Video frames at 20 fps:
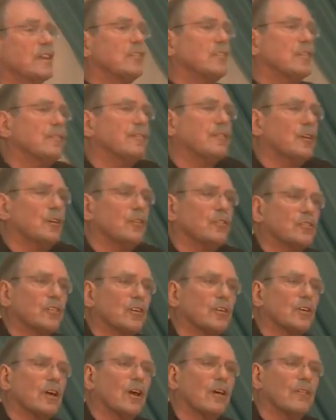is the
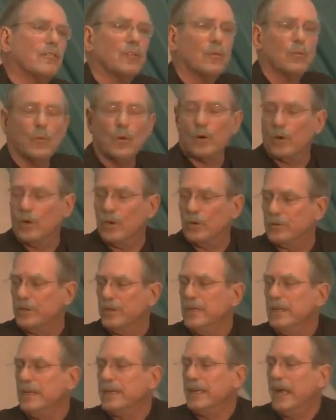future of the world.
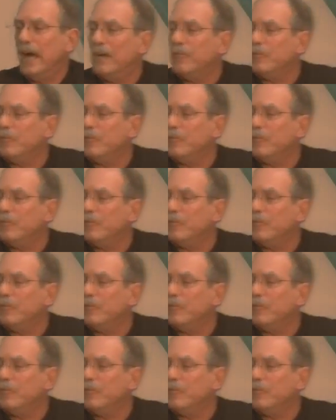Now,